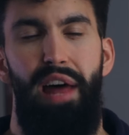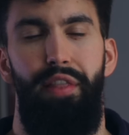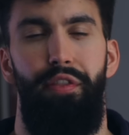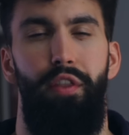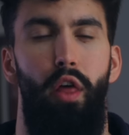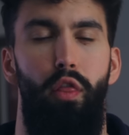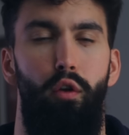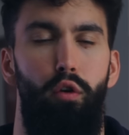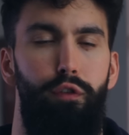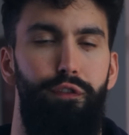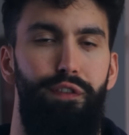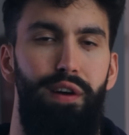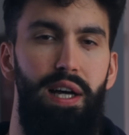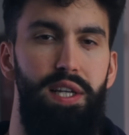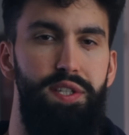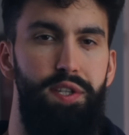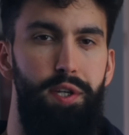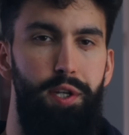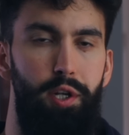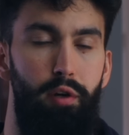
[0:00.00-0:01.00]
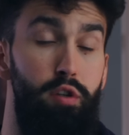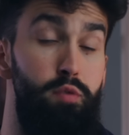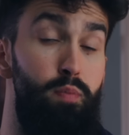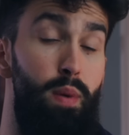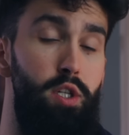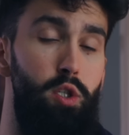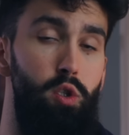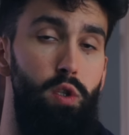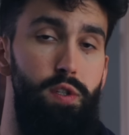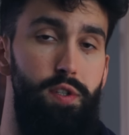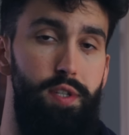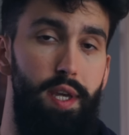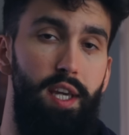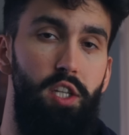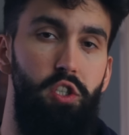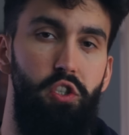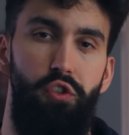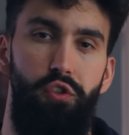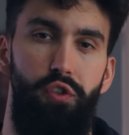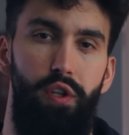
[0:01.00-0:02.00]
Another facet of
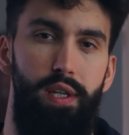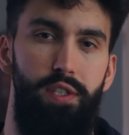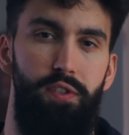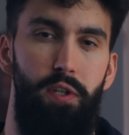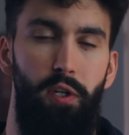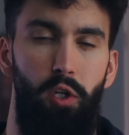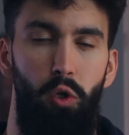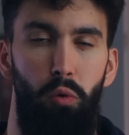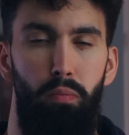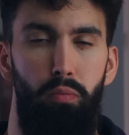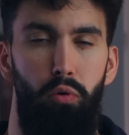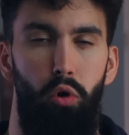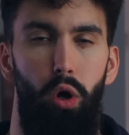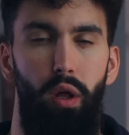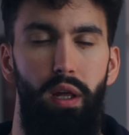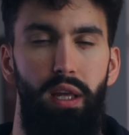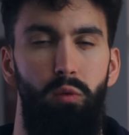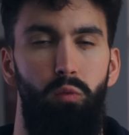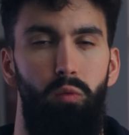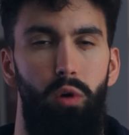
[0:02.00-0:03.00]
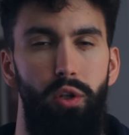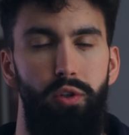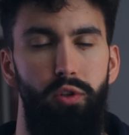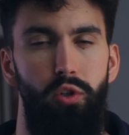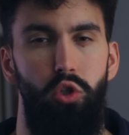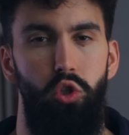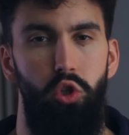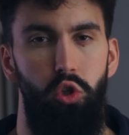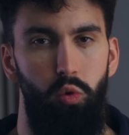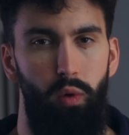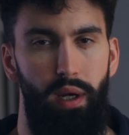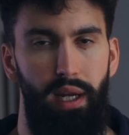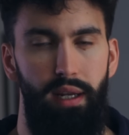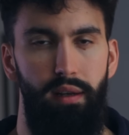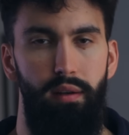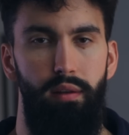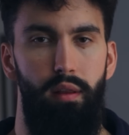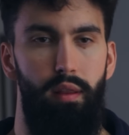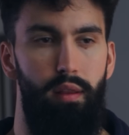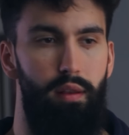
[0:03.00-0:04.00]
specialization is that you'll probably want to
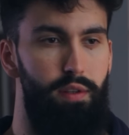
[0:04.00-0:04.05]
train